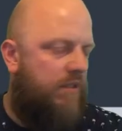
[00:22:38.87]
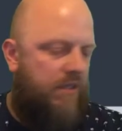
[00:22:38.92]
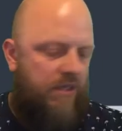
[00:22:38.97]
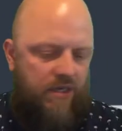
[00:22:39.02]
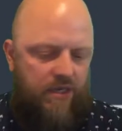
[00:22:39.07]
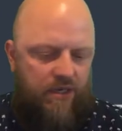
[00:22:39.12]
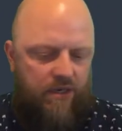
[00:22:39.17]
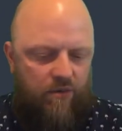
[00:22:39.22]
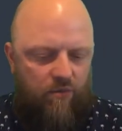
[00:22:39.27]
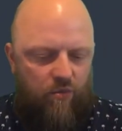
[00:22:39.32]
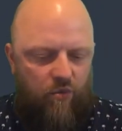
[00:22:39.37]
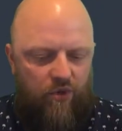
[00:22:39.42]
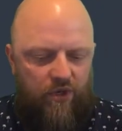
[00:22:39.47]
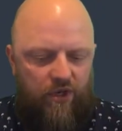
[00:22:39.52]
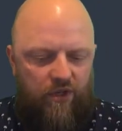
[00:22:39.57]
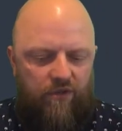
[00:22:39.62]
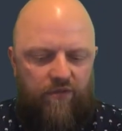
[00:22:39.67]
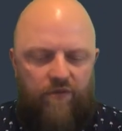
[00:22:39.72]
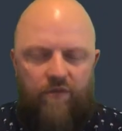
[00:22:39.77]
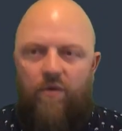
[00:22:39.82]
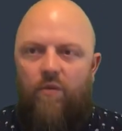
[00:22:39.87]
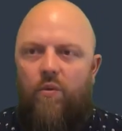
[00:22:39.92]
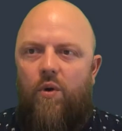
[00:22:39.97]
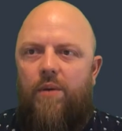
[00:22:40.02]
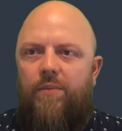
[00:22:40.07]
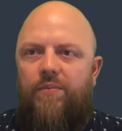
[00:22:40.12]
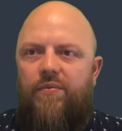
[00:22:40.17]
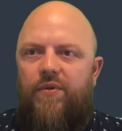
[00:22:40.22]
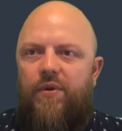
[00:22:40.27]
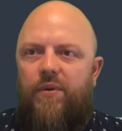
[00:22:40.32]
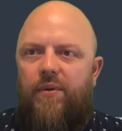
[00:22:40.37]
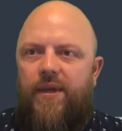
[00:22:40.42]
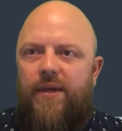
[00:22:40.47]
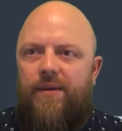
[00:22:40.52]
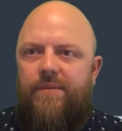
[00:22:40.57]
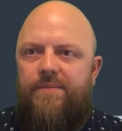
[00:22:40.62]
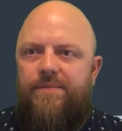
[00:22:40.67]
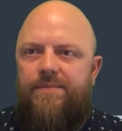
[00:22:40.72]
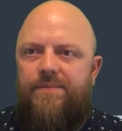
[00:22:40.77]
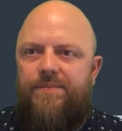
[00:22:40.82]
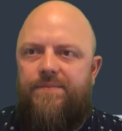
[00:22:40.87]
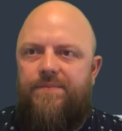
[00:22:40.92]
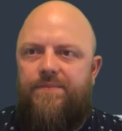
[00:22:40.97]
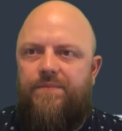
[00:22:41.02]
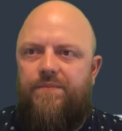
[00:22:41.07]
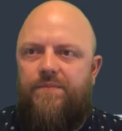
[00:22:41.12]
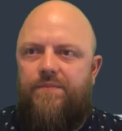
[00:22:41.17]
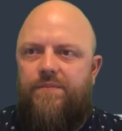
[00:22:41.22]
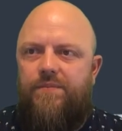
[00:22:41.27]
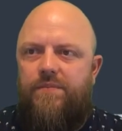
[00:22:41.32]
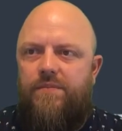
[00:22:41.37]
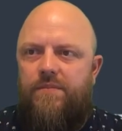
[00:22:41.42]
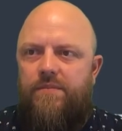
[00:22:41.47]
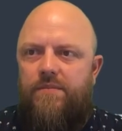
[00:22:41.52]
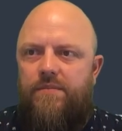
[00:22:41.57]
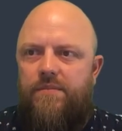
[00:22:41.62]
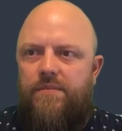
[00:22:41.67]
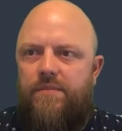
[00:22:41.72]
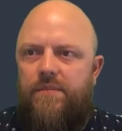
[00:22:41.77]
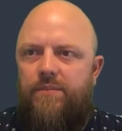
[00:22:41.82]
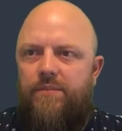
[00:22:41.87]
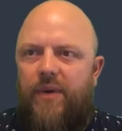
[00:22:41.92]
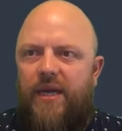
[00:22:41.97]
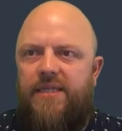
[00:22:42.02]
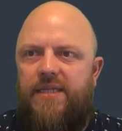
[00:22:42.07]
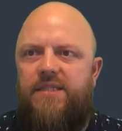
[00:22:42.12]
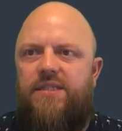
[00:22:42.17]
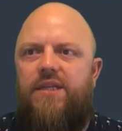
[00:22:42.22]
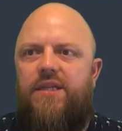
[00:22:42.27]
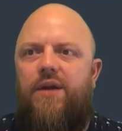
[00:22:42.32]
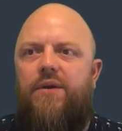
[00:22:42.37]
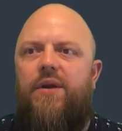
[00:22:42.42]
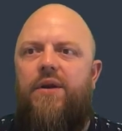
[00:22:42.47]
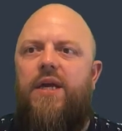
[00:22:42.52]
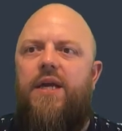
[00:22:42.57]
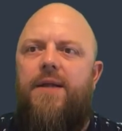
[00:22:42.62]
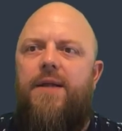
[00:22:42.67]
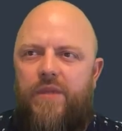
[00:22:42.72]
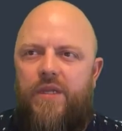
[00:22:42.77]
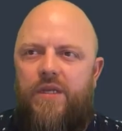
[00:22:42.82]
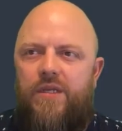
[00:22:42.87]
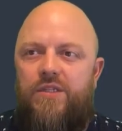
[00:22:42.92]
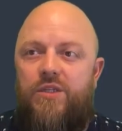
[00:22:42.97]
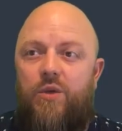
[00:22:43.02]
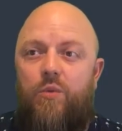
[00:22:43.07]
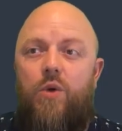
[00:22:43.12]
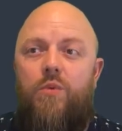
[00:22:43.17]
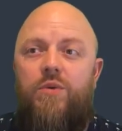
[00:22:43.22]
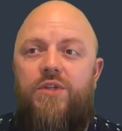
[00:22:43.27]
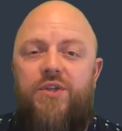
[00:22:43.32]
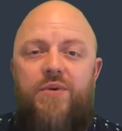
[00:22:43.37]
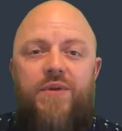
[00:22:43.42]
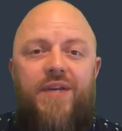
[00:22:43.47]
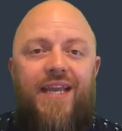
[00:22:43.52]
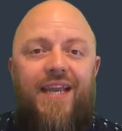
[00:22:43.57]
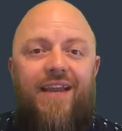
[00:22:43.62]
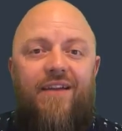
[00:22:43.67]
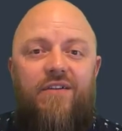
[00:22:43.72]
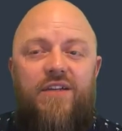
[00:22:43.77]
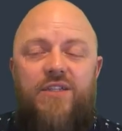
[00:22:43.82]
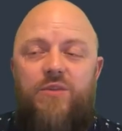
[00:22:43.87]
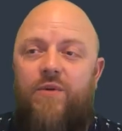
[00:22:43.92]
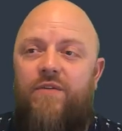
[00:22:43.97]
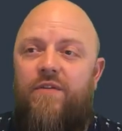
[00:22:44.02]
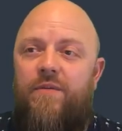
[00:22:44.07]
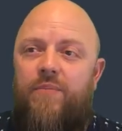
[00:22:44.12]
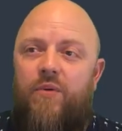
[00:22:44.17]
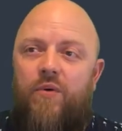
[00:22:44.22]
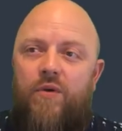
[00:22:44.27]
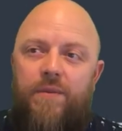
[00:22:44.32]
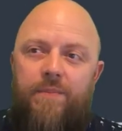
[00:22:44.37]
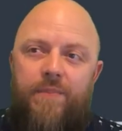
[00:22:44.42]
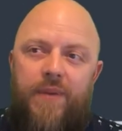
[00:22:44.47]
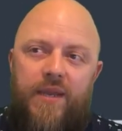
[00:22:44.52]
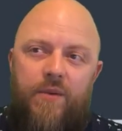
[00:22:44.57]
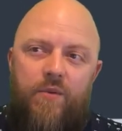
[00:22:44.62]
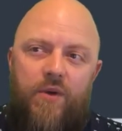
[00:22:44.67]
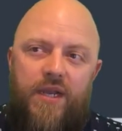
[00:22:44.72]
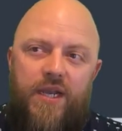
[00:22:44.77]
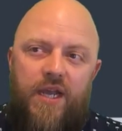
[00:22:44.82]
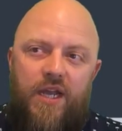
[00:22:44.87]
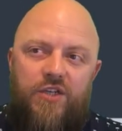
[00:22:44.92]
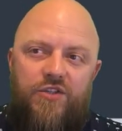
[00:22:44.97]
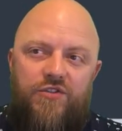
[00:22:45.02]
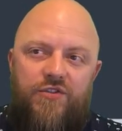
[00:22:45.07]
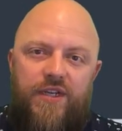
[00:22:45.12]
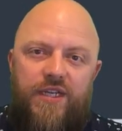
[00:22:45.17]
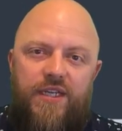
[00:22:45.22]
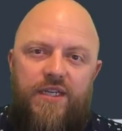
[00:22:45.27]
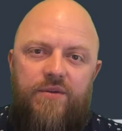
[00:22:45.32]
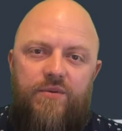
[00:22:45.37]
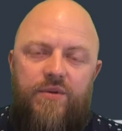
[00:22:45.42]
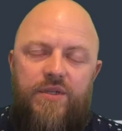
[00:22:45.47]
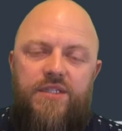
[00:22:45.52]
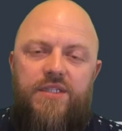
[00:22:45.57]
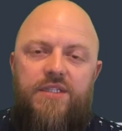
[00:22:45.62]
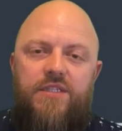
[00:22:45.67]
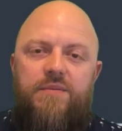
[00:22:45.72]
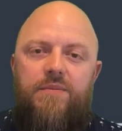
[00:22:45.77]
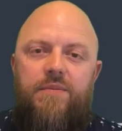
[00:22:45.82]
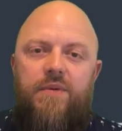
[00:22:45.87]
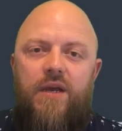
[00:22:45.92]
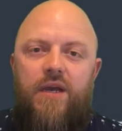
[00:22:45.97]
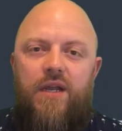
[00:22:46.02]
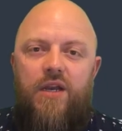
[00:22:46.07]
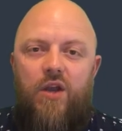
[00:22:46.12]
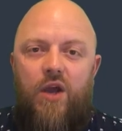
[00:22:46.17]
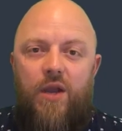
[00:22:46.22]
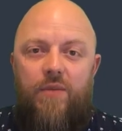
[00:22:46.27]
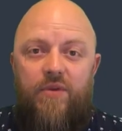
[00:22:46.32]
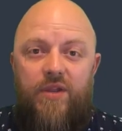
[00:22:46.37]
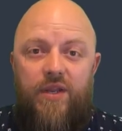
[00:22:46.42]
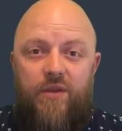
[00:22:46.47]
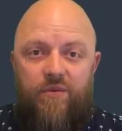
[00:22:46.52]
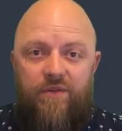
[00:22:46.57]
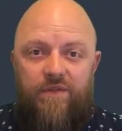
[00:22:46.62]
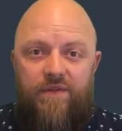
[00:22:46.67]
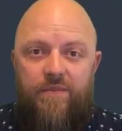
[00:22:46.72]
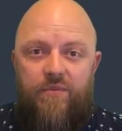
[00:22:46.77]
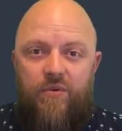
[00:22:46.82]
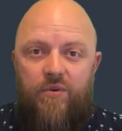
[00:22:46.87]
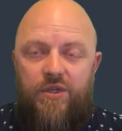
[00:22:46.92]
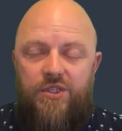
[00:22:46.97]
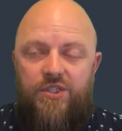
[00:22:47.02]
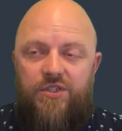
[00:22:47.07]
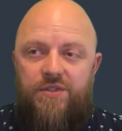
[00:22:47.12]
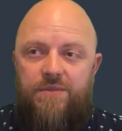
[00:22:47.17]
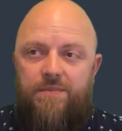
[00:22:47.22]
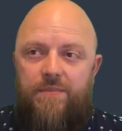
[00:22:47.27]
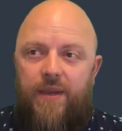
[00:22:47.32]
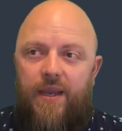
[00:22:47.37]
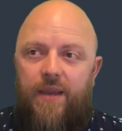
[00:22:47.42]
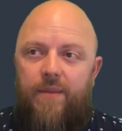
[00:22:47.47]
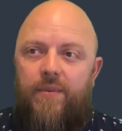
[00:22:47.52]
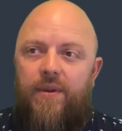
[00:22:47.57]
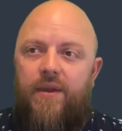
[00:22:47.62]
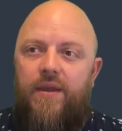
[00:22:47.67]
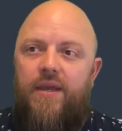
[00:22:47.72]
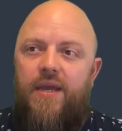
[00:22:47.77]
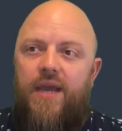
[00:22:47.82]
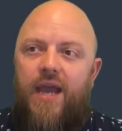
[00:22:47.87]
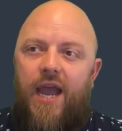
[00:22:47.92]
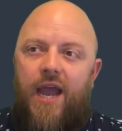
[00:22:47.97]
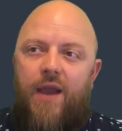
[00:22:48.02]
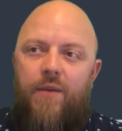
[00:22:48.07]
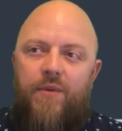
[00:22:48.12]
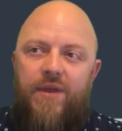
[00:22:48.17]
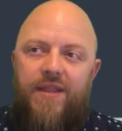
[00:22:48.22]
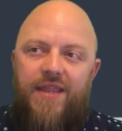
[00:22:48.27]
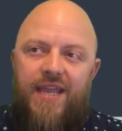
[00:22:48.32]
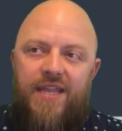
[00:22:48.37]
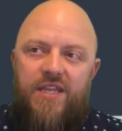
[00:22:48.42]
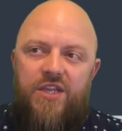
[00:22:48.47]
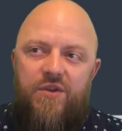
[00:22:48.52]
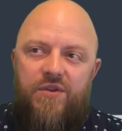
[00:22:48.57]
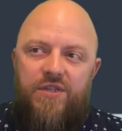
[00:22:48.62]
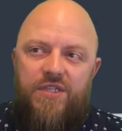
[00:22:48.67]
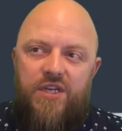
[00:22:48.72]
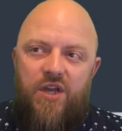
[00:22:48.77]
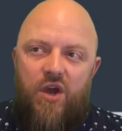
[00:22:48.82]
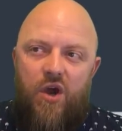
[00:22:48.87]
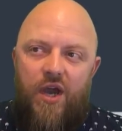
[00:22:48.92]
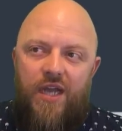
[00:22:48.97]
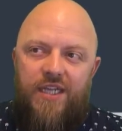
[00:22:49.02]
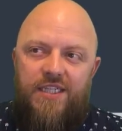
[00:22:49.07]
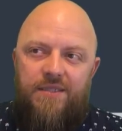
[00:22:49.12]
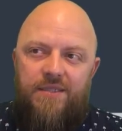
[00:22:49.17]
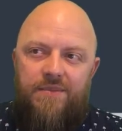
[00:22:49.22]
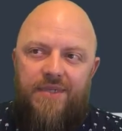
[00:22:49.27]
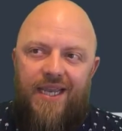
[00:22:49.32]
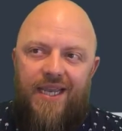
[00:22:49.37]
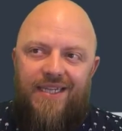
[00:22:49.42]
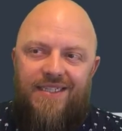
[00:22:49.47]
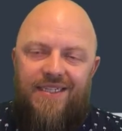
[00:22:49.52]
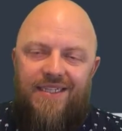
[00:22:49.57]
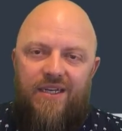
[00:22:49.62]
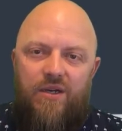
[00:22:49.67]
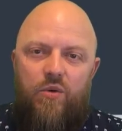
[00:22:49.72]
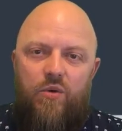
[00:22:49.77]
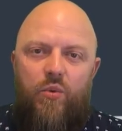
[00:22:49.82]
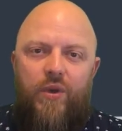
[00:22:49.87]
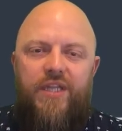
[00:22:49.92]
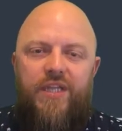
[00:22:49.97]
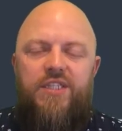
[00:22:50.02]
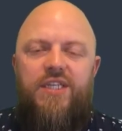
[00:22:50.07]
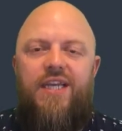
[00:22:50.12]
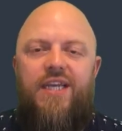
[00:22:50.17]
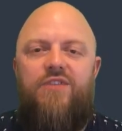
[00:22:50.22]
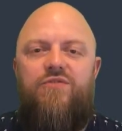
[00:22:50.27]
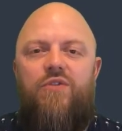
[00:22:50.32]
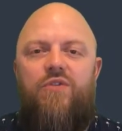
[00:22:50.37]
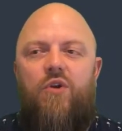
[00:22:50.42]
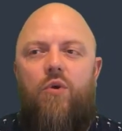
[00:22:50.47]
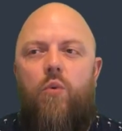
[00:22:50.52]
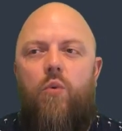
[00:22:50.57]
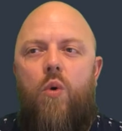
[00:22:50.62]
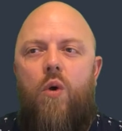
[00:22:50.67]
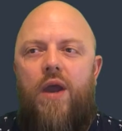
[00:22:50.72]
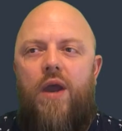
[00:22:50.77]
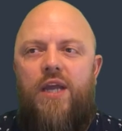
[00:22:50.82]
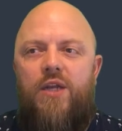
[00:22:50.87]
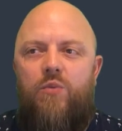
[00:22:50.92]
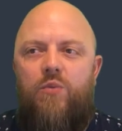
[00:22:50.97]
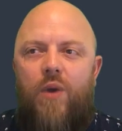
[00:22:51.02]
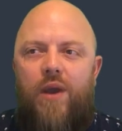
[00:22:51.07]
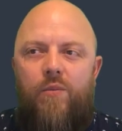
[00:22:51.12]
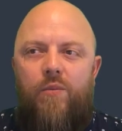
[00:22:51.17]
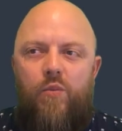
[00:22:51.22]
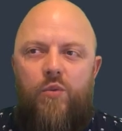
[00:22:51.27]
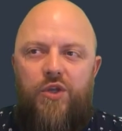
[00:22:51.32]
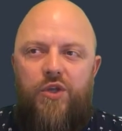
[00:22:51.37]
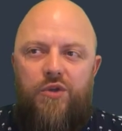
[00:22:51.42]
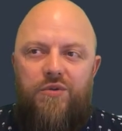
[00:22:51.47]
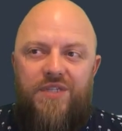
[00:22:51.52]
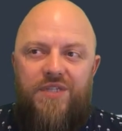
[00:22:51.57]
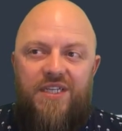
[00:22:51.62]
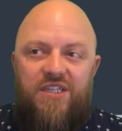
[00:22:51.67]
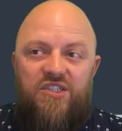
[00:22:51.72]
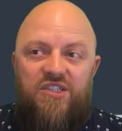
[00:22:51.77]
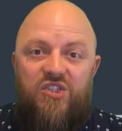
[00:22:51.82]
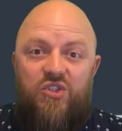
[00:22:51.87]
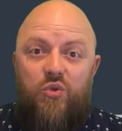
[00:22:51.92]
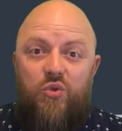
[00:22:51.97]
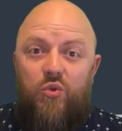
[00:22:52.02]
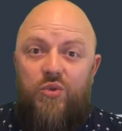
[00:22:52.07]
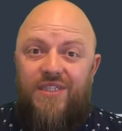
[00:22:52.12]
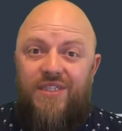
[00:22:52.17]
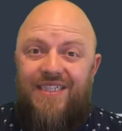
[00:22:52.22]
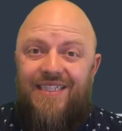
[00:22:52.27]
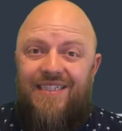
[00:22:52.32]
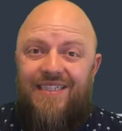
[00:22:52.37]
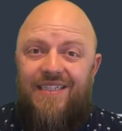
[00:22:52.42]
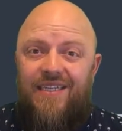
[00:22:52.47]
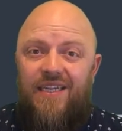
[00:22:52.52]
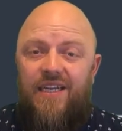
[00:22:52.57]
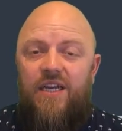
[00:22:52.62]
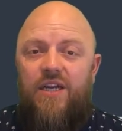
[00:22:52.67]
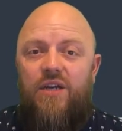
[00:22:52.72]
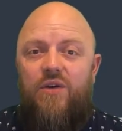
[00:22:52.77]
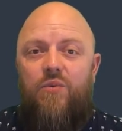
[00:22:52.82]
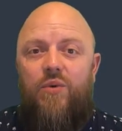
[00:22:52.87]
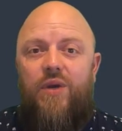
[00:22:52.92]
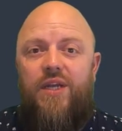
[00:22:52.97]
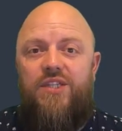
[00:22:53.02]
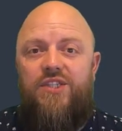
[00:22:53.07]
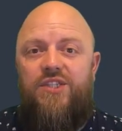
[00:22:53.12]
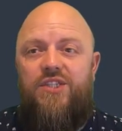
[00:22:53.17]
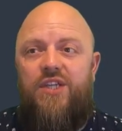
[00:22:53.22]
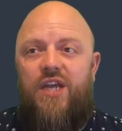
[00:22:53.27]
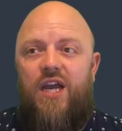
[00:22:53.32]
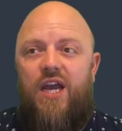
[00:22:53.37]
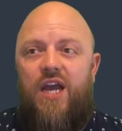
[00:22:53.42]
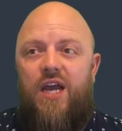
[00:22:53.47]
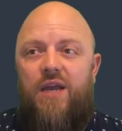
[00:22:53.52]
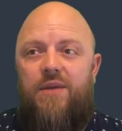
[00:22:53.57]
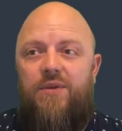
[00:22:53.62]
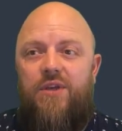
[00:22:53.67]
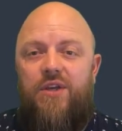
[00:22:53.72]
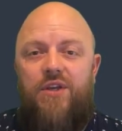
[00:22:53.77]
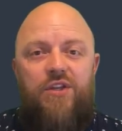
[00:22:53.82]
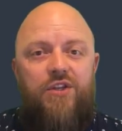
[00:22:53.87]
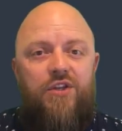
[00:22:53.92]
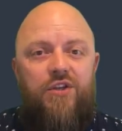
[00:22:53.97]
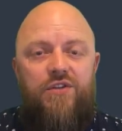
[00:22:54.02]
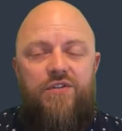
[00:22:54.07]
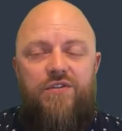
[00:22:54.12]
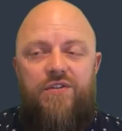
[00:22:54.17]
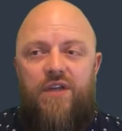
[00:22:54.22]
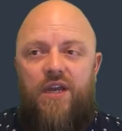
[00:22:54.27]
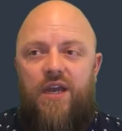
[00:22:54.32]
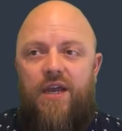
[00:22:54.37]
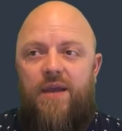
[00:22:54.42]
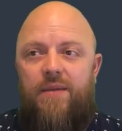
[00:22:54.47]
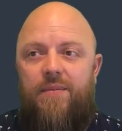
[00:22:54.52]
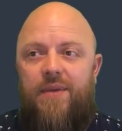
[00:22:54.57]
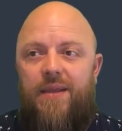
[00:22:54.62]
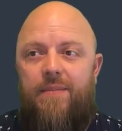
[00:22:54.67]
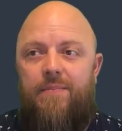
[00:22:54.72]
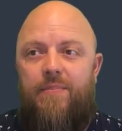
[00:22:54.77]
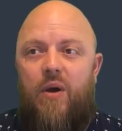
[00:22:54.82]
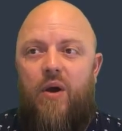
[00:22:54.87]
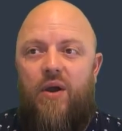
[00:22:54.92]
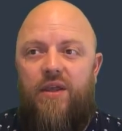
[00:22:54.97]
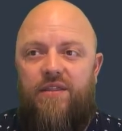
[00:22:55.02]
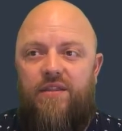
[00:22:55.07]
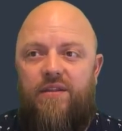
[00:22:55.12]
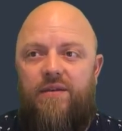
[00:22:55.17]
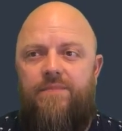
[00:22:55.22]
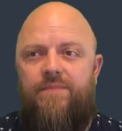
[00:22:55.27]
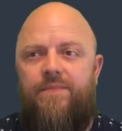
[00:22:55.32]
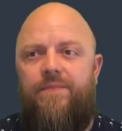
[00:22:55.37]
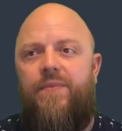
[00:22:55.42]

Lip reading: And I'll walk you through what I'm doing. Paste. So what we're doing here is we're importing pycountry, which is the library that we've imported using pip, and we're then using item getter, which is required when we're using sorted, which you can use in Python.